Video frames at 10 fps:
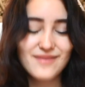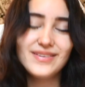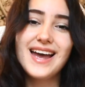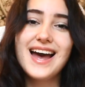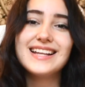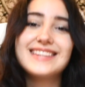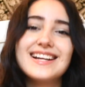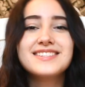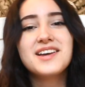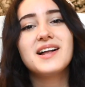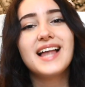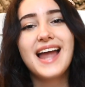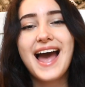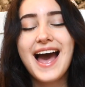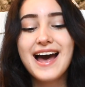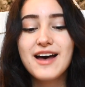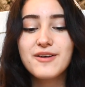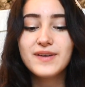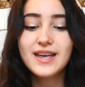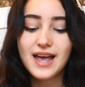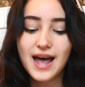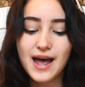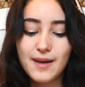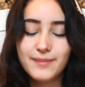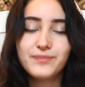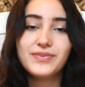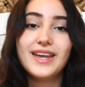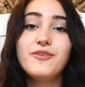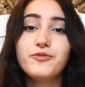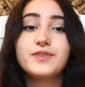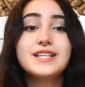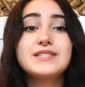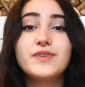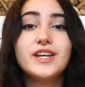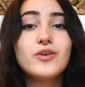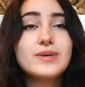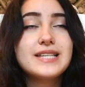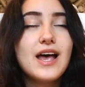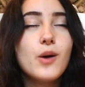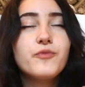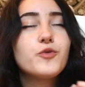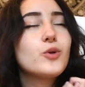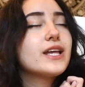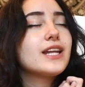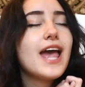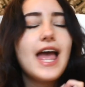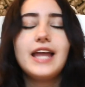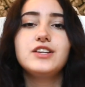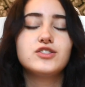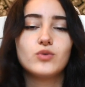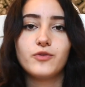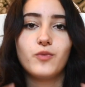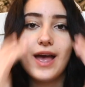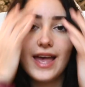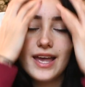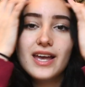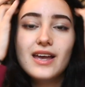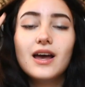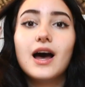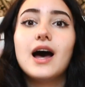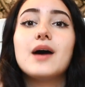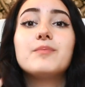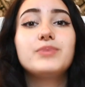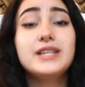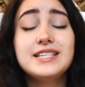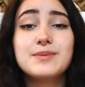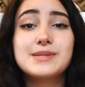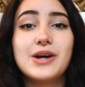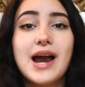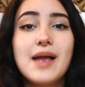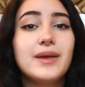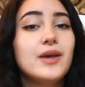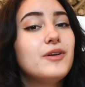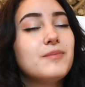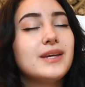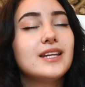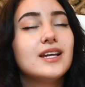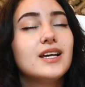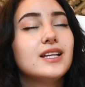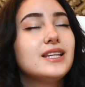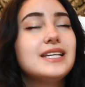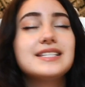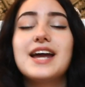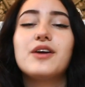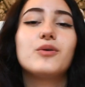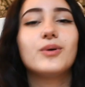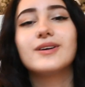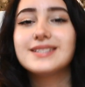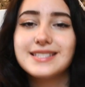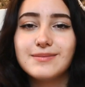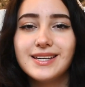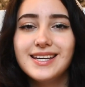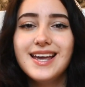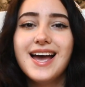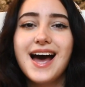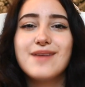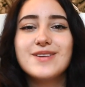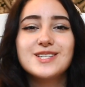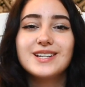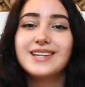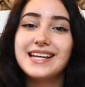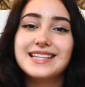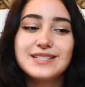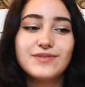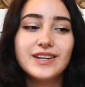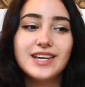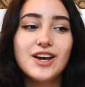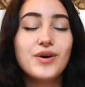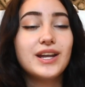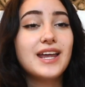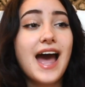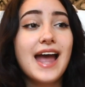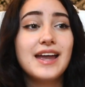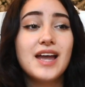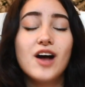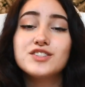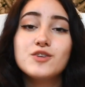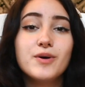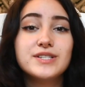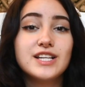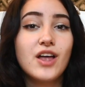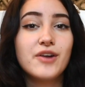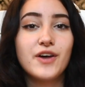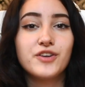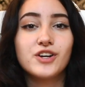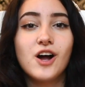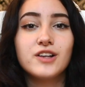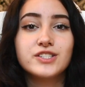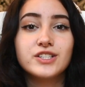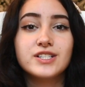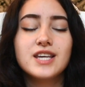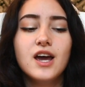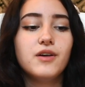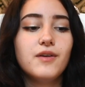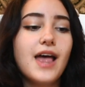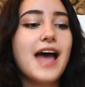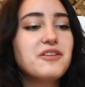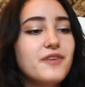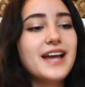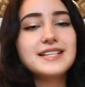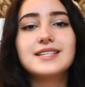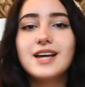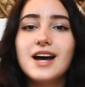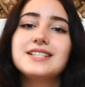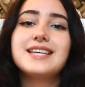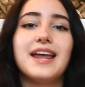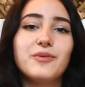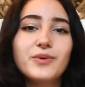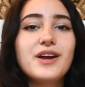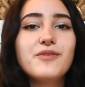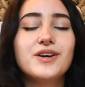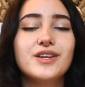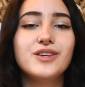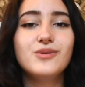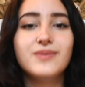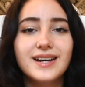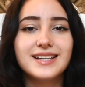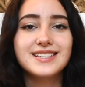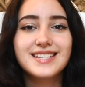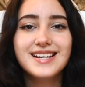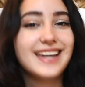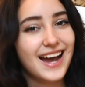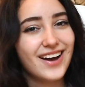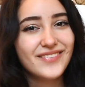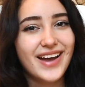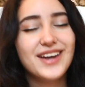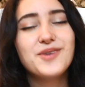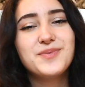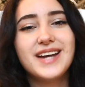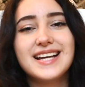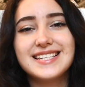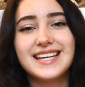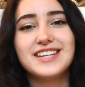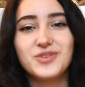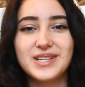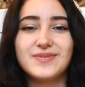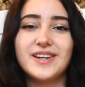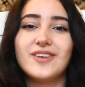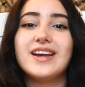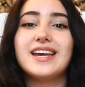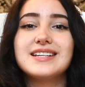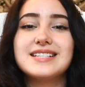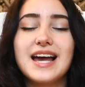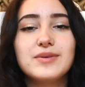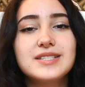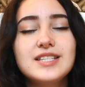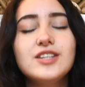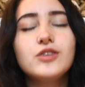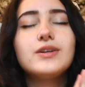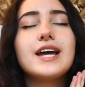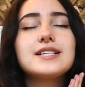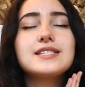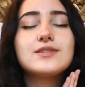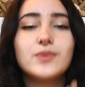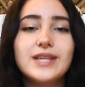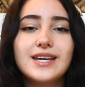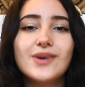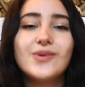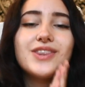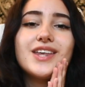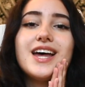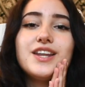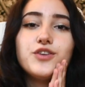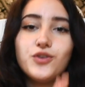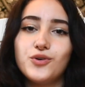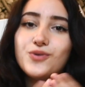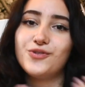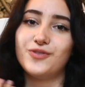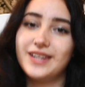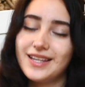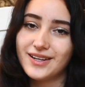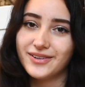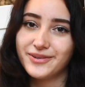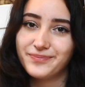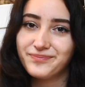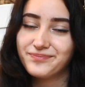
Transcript: But yeah, that's all I have. If this video was helpful in any sort of way, please subscribe. It would mean the entire world to me. Make sure to like this video, and I also post a lot of other concerts, advice, content, whatever you want. Yeah, I hope you guys enjoyed this video, and I will see you next week with a new video.